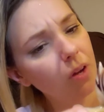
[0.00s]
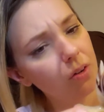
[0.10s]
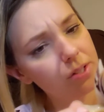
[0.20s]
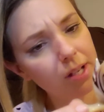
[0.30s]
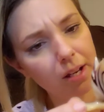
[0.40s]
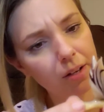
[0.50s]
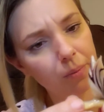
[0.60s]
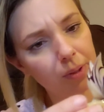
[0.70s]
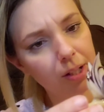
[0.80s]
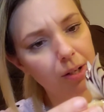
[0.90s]
are
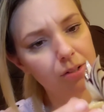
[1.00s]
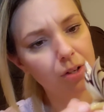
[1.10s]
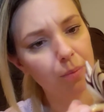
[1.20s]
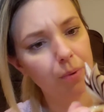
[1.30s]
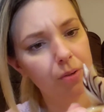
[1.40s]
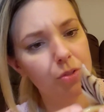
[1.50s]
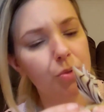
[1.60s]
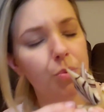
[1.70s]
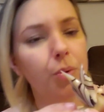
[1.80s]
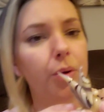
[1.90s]
tan with like a dark brown
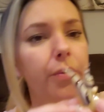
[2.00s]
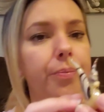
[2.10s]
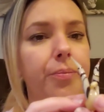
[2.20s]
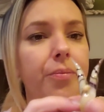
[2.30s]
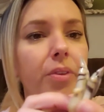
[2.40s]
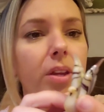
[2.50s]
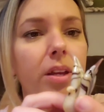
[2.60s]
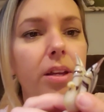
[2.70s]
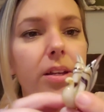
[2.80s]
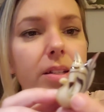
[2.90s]
swirl.
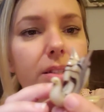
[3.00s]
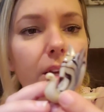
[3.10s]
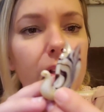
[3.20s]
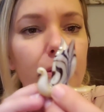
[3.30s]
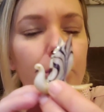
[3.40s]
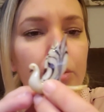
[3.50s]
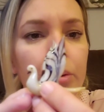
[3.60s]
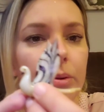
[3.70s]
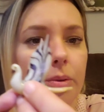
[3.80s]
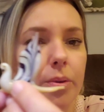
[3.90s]
He's got
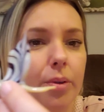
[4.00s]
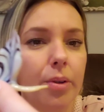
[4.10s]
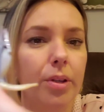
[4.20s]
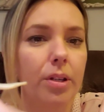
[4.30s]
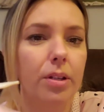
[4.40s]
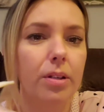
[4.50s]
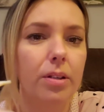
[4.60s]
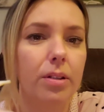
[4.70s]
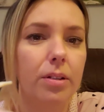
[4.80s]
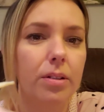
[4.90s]
little,
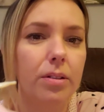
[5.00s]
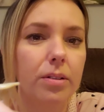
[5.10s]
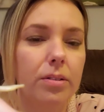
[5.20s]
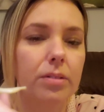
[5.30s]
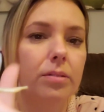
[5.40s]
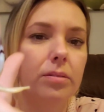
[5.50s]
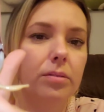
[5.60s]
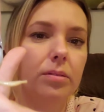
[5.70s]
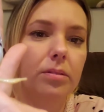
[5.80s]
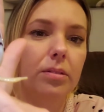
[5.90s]
uh,
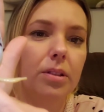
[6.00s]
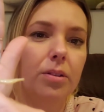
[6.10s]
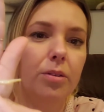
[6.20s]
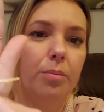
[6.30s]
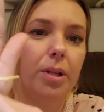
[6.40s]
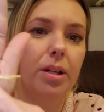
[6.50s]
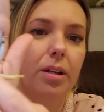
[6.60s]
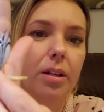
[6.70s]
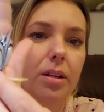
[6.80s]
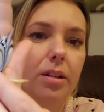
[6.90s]
little
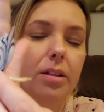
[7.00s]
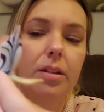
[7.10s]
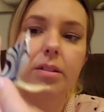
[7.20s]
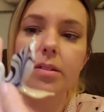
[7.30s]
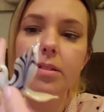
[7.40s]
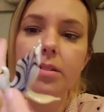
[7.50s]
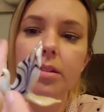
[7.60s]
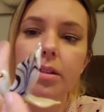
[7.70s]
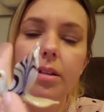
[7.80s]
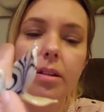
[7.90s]
black eyes
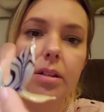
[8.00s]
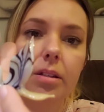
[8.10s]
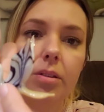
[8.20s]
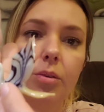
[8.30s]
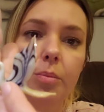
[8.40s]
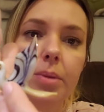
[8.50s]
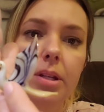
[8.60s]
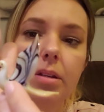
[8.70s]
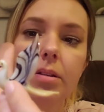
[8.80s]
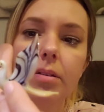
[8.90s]
and little
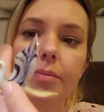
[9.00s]
beak.